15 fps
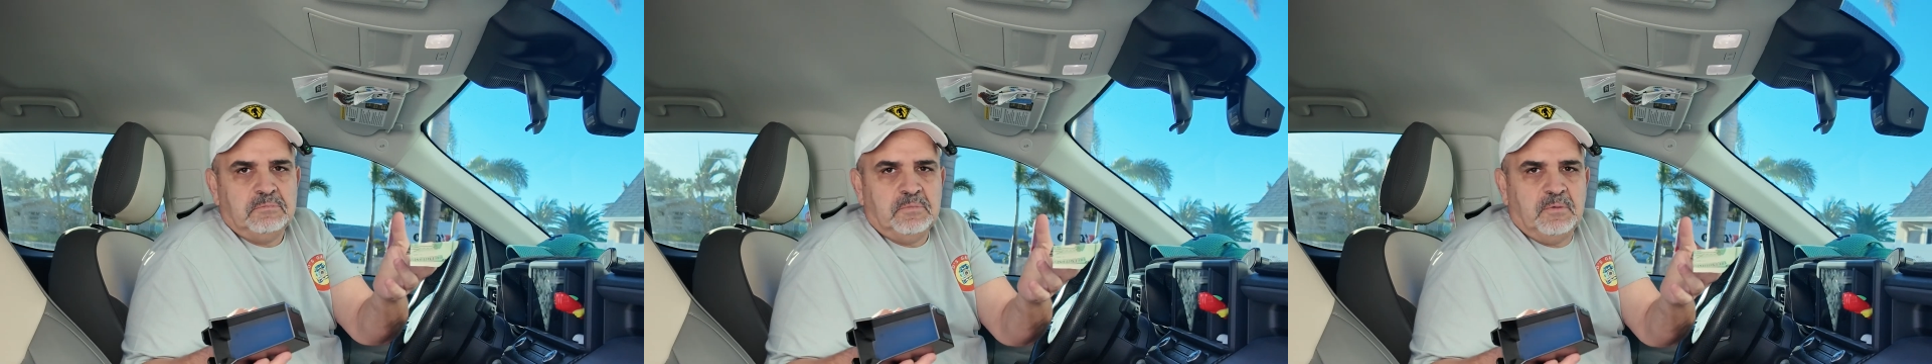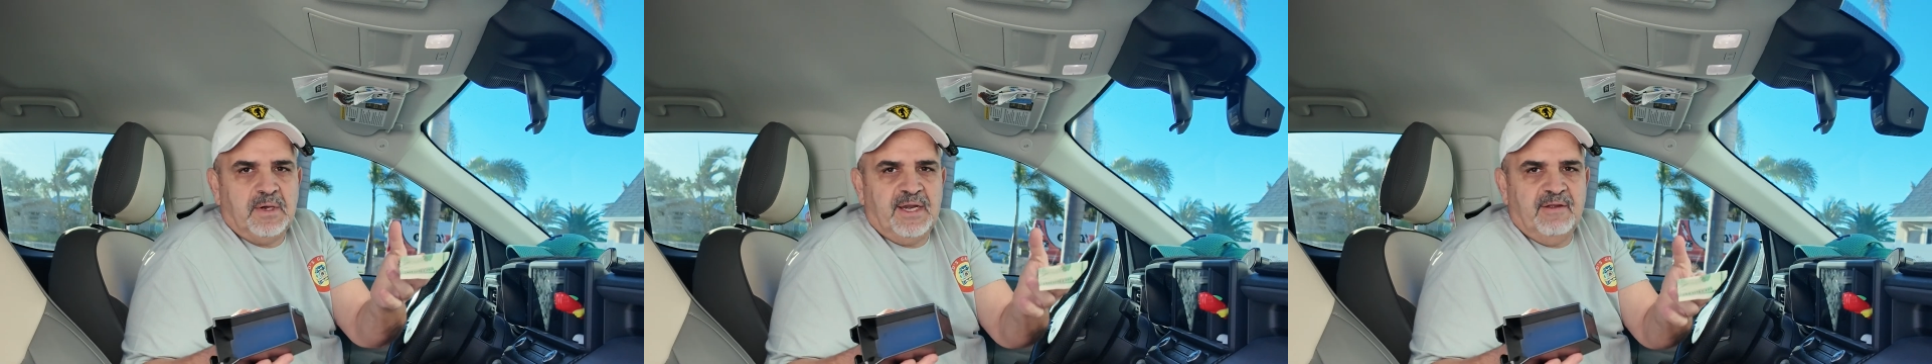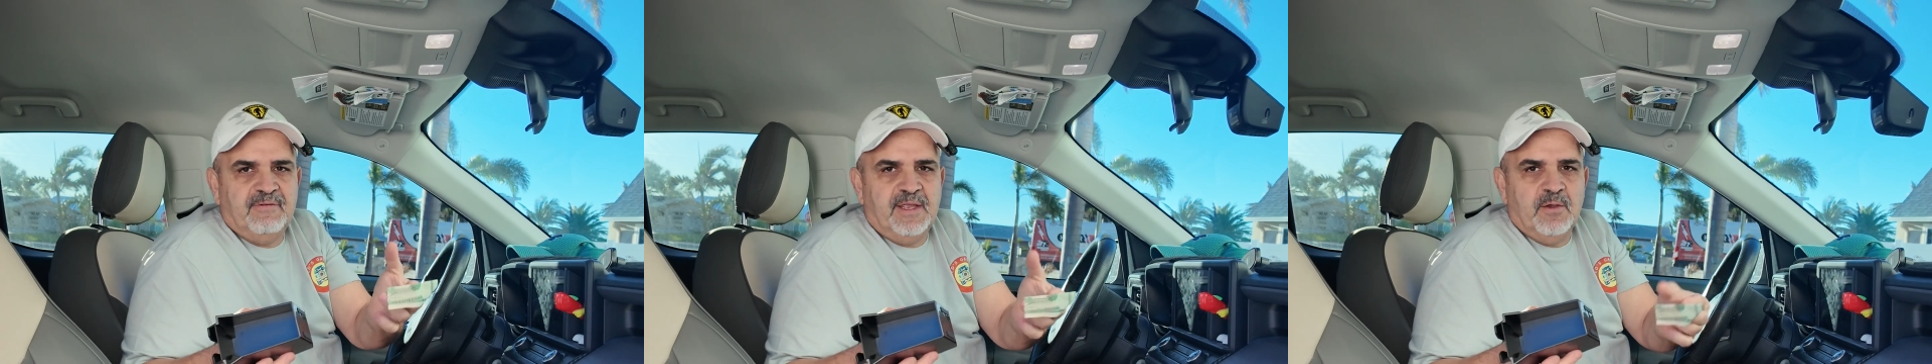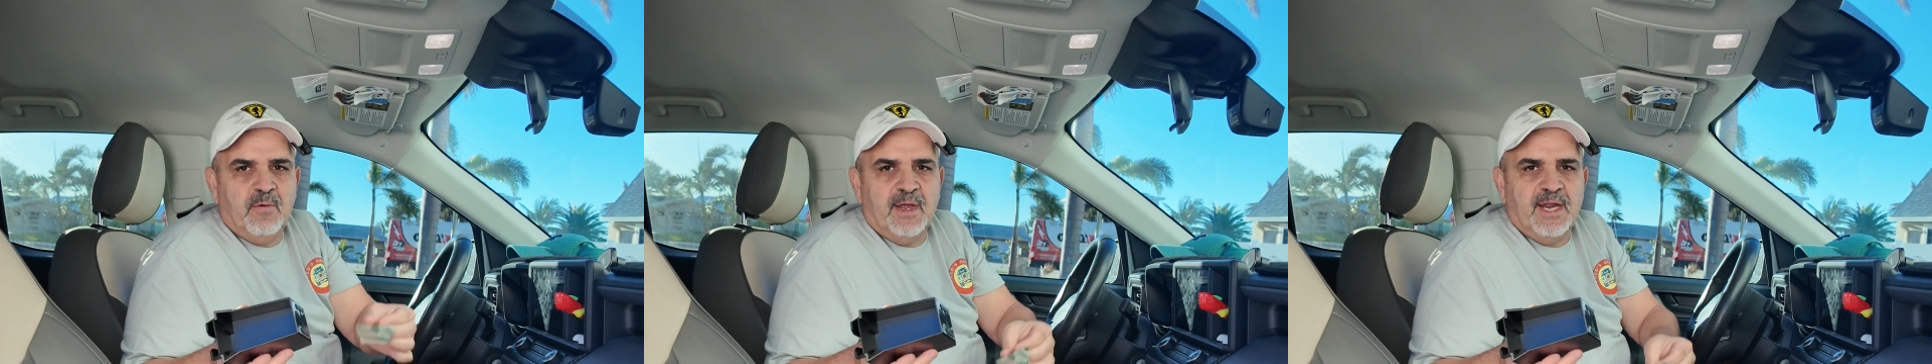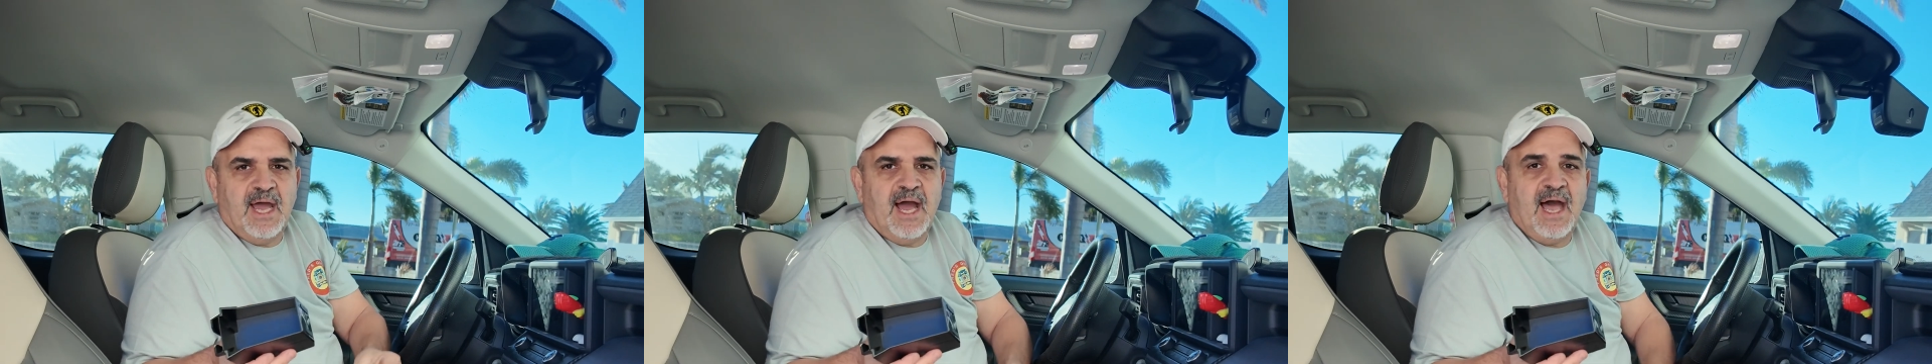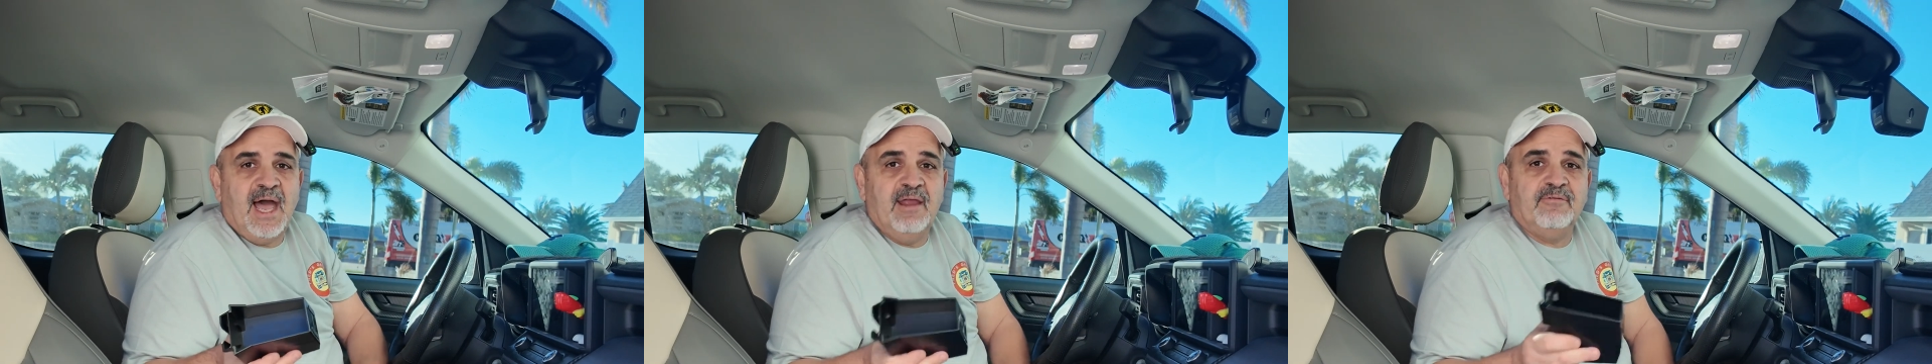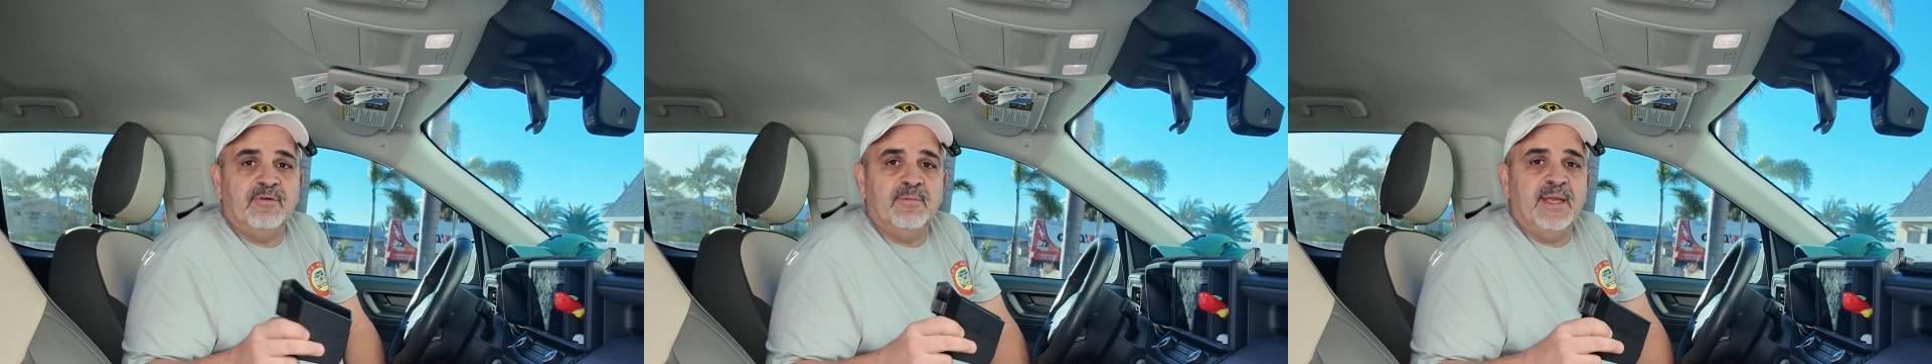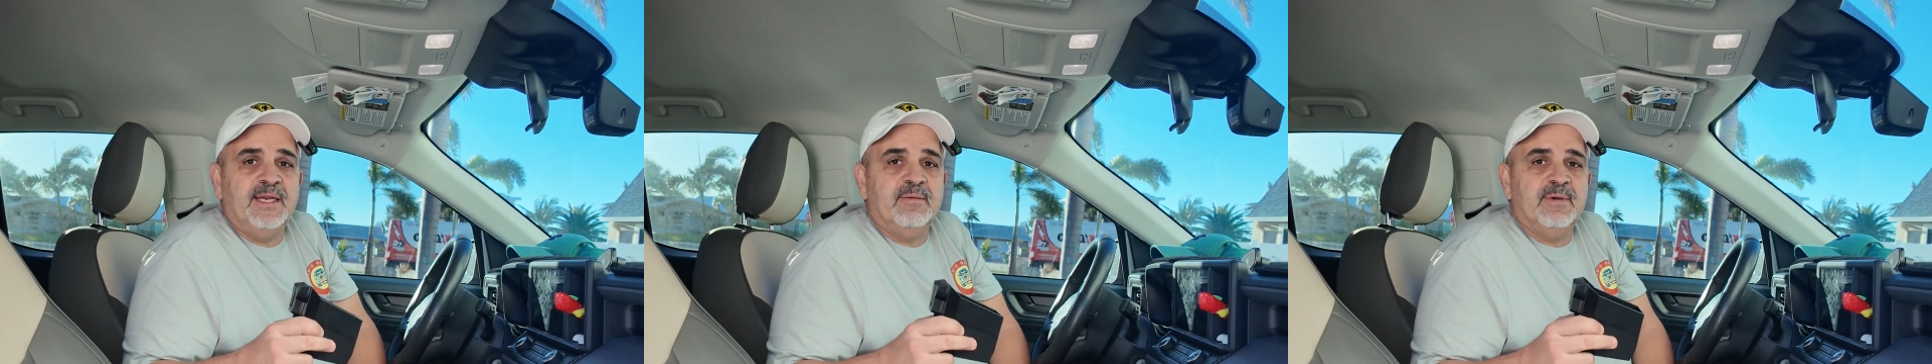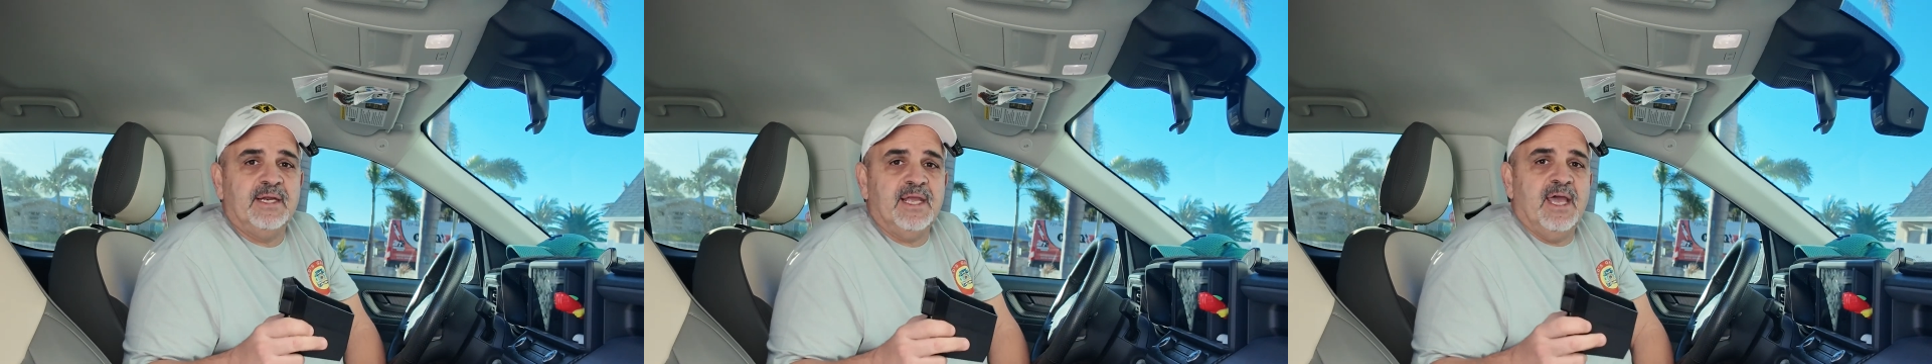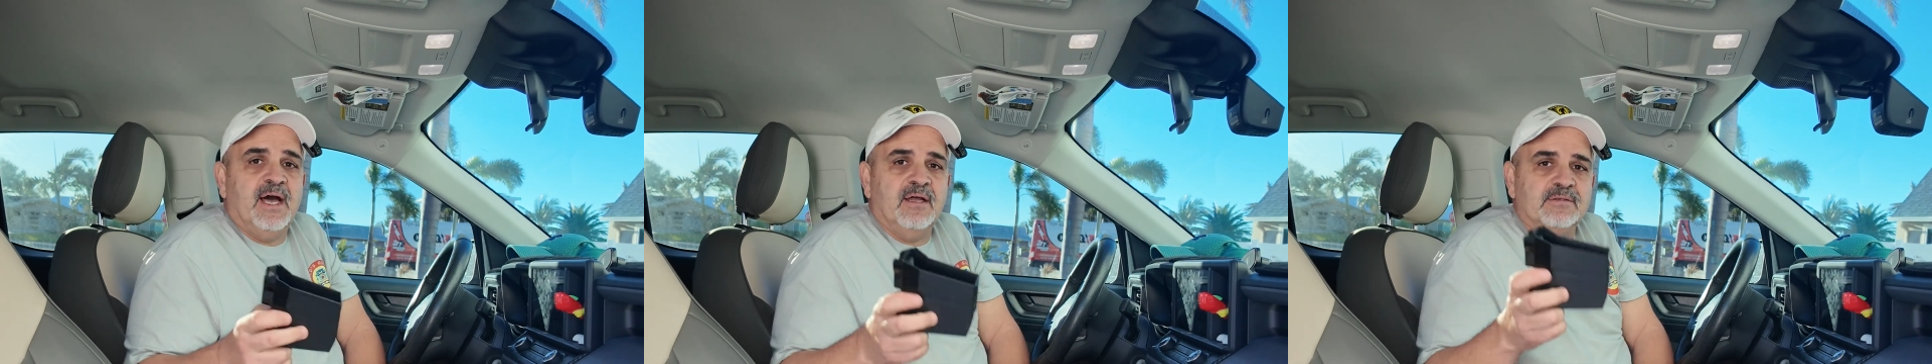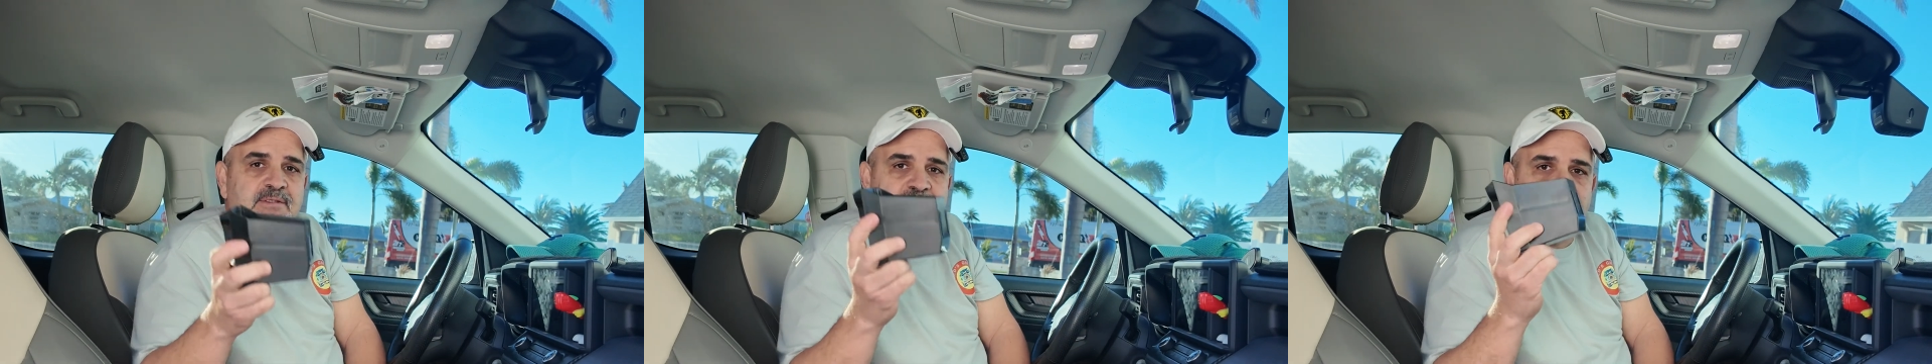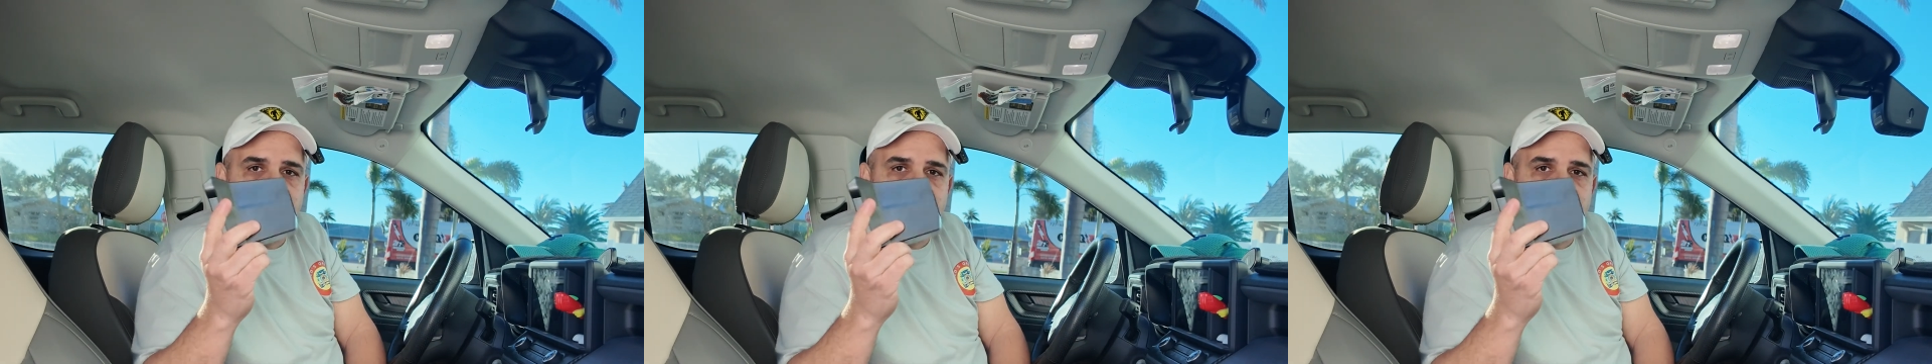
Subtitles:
whatever you want to hide from anybody else.